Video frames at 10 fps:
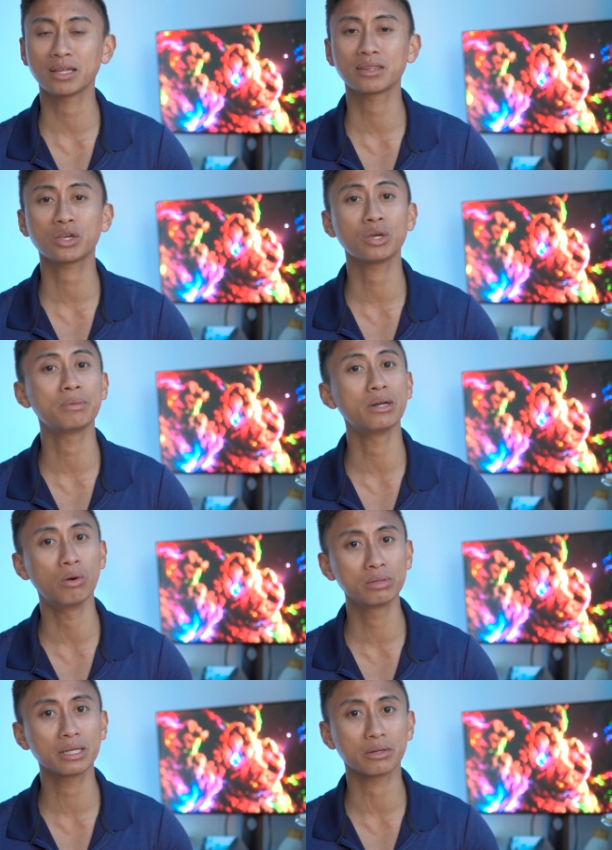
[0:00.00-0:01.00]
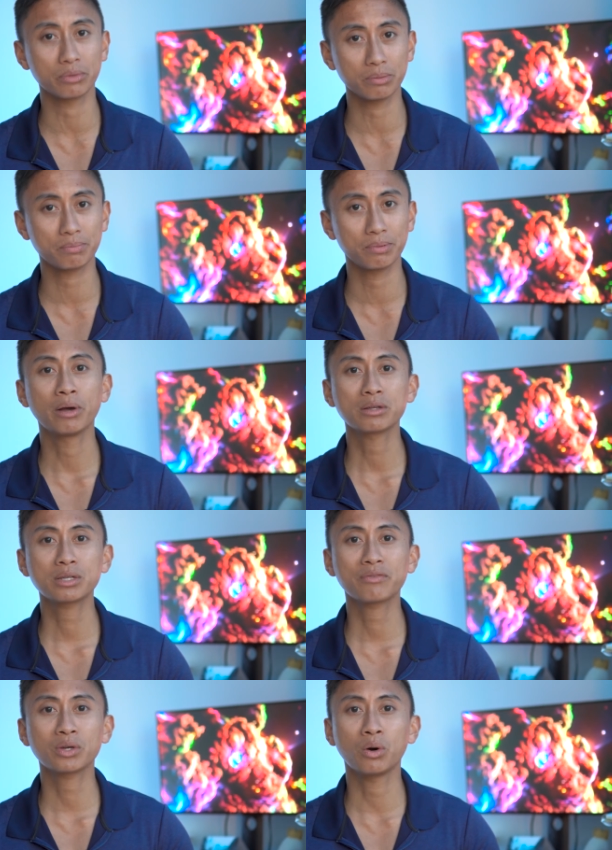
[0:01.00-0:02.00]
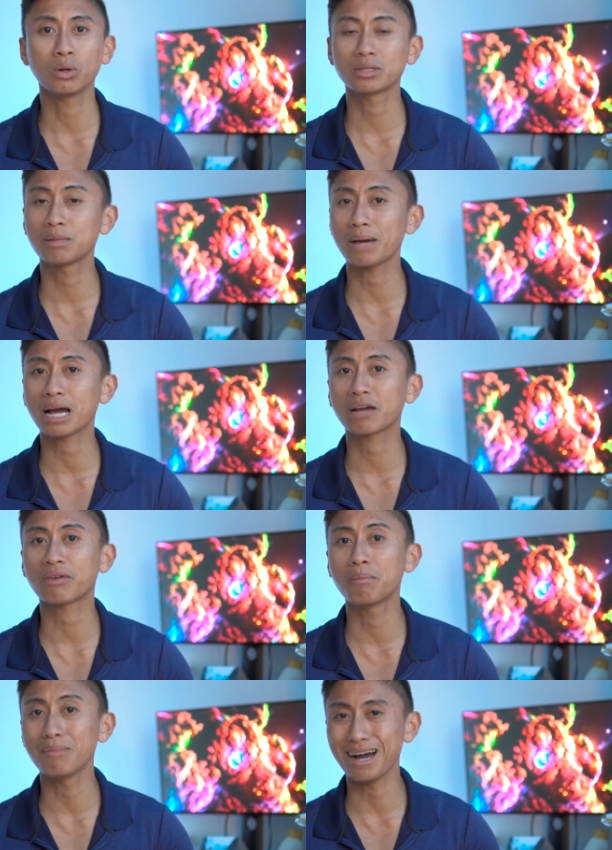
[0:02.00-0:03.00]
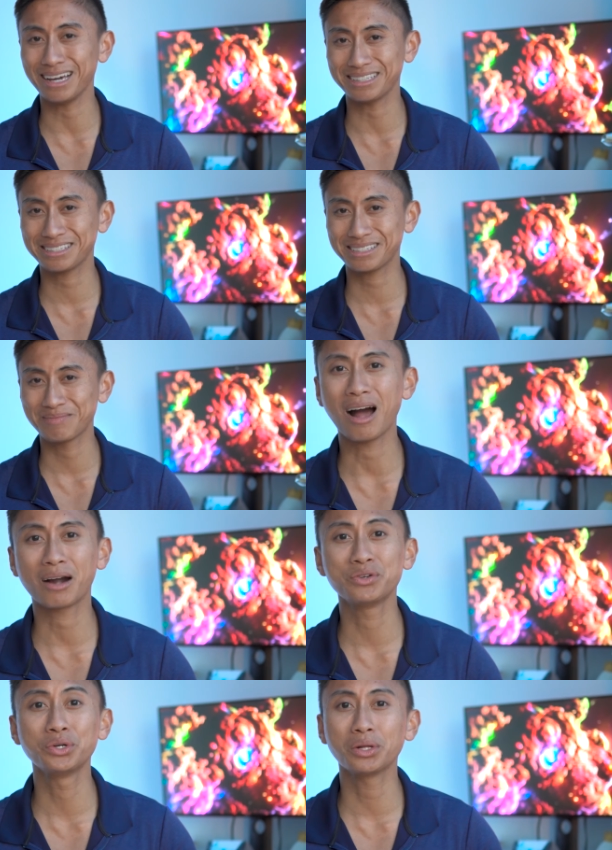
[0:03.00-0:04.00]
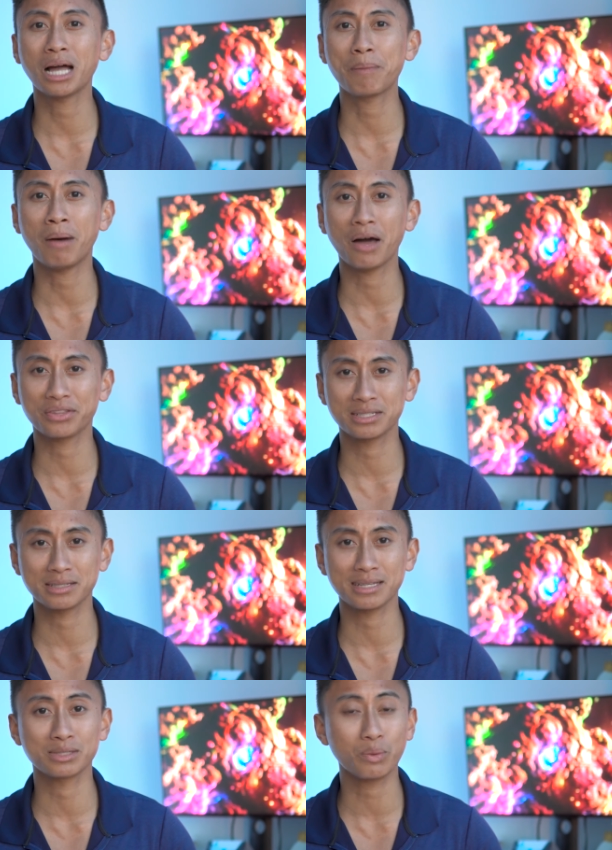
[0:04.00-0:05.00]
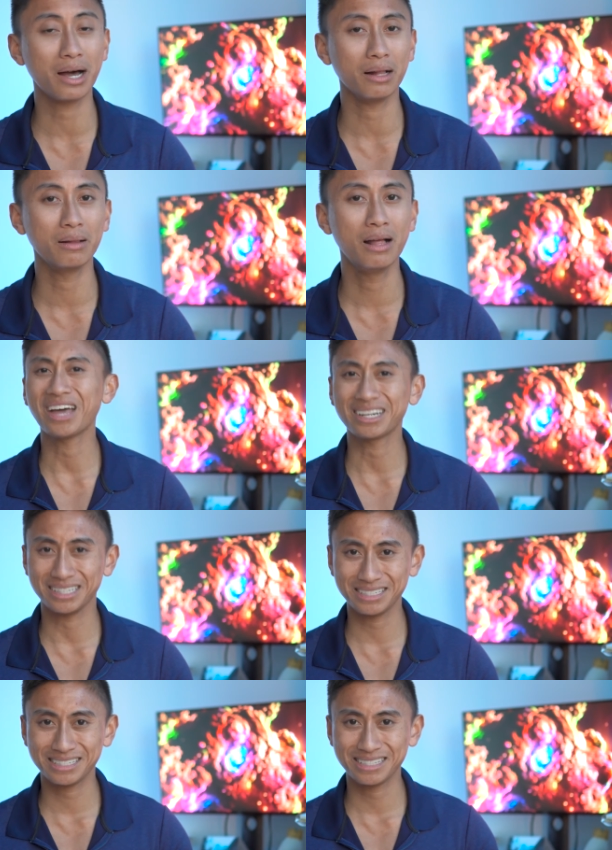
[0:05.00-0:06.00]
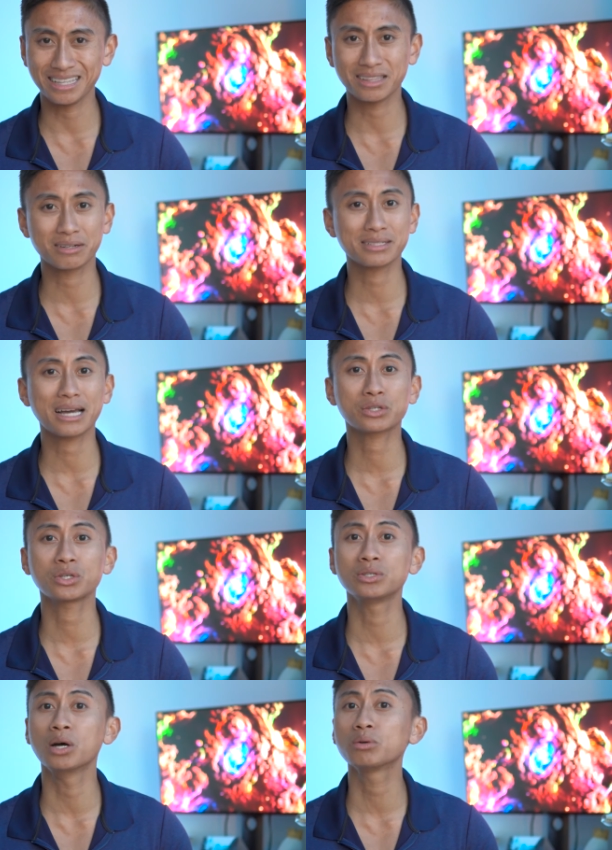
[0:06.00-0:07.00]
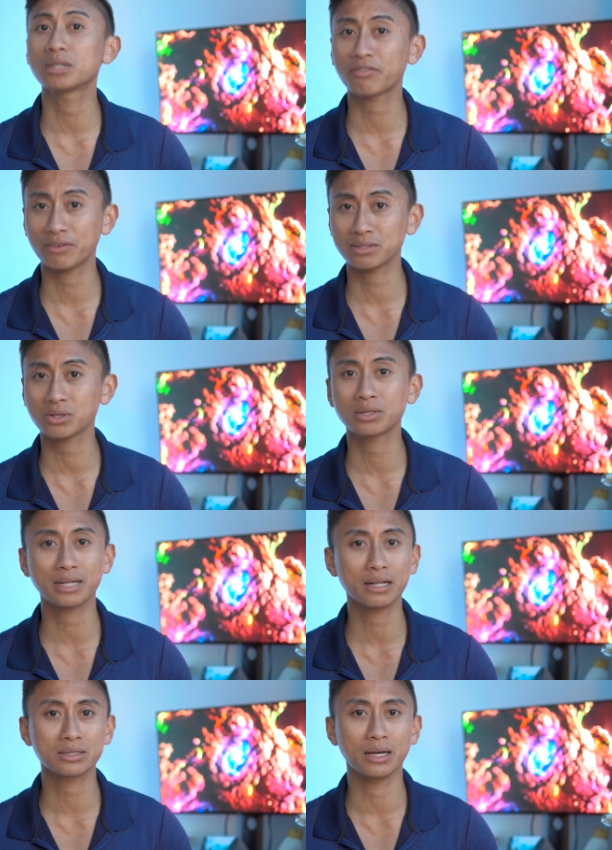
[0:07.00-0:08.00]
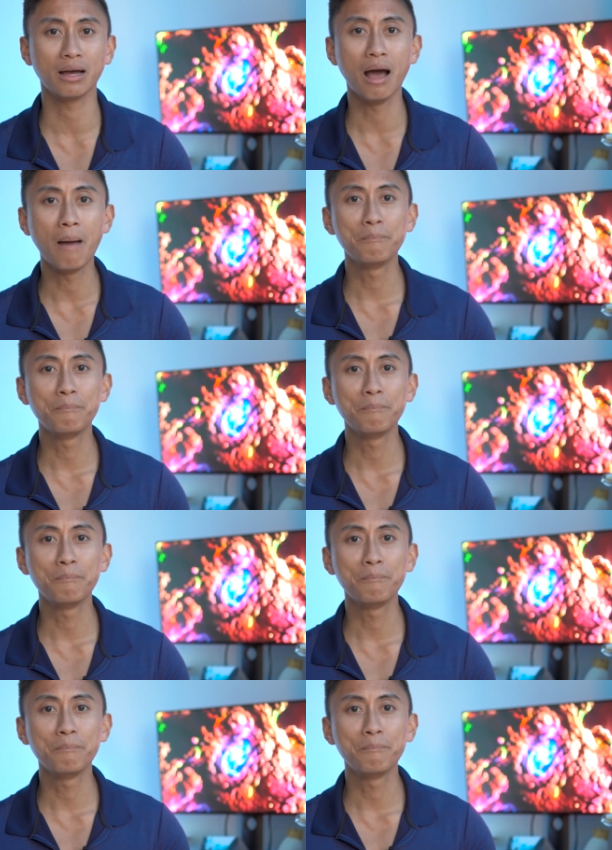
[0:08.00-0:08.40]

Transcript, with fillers: than the human-only group. We also have to hold in the back of our minds our null hypothesis as well. That is, that there is actually no difference or delta